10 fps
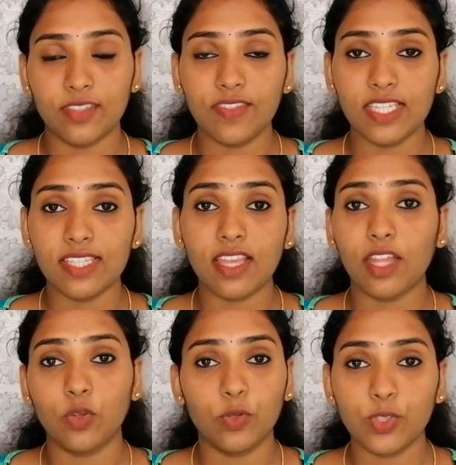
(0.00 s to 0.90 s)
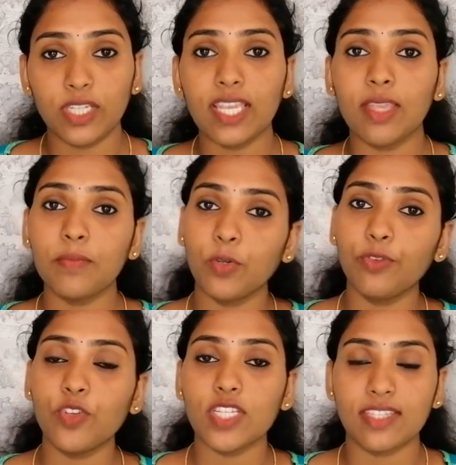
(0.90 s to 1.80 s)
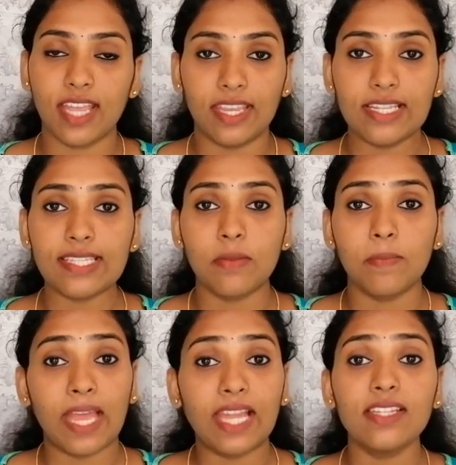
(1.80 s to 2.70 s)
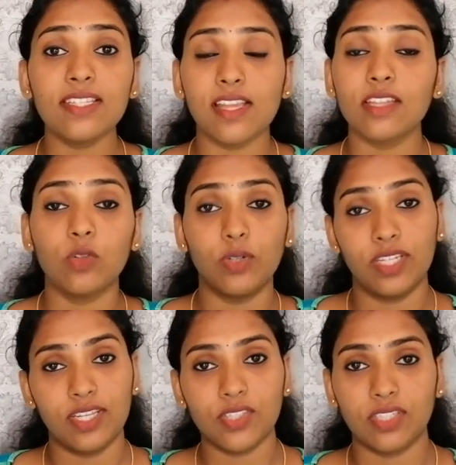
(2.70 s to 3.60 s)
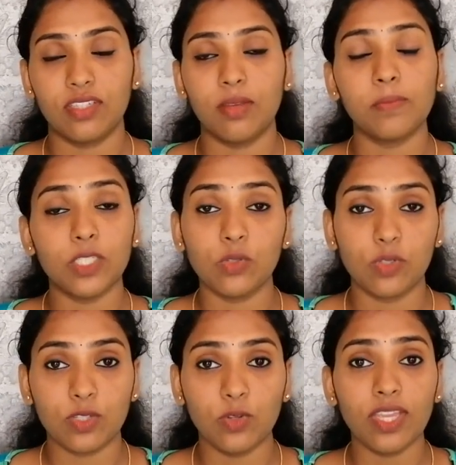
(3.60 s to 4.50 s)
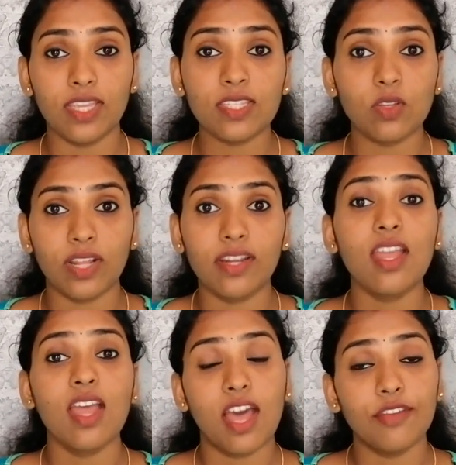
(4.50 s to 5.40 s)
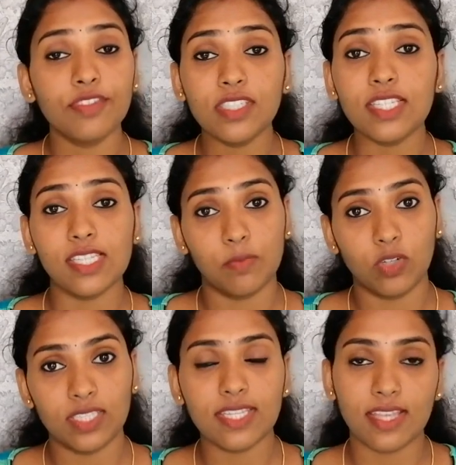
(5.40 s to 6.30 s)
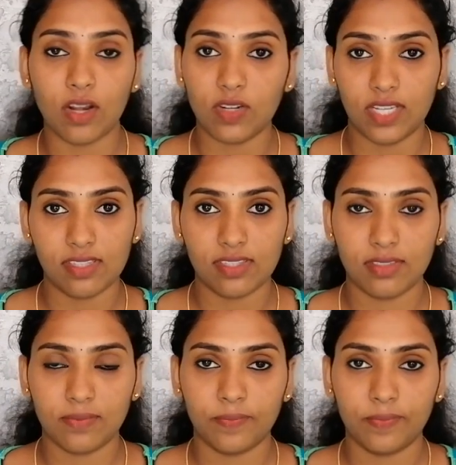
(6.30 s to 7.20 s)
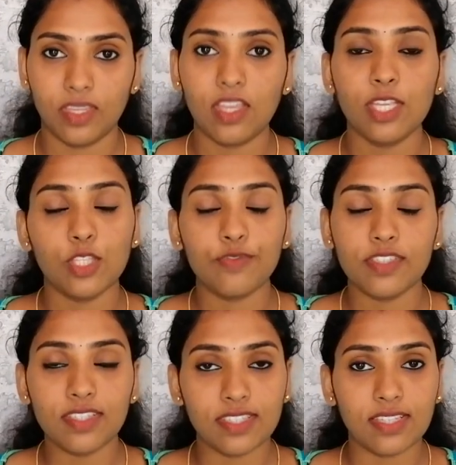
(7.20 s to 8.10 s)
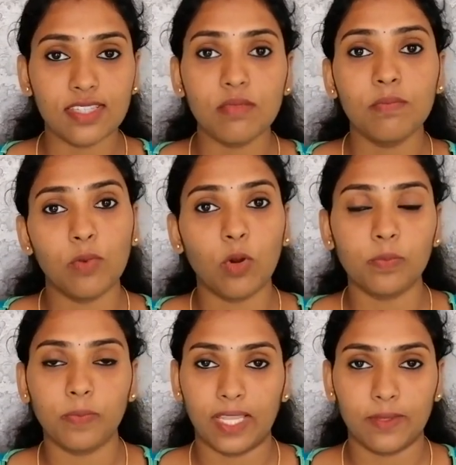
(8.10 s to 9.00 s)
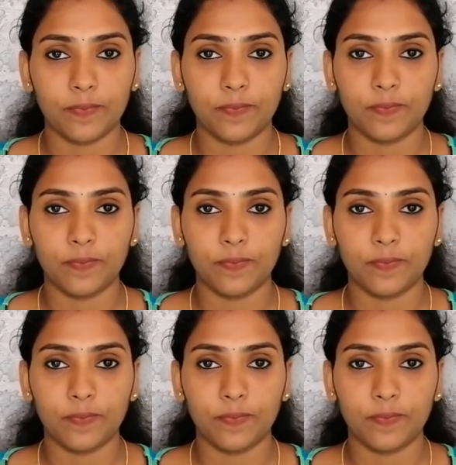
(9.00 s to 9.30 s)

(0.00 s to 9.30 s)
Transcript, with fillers: activities are not only improve your child's balance and coordination, but also his or her awareness about the surroundings. So first is ball play.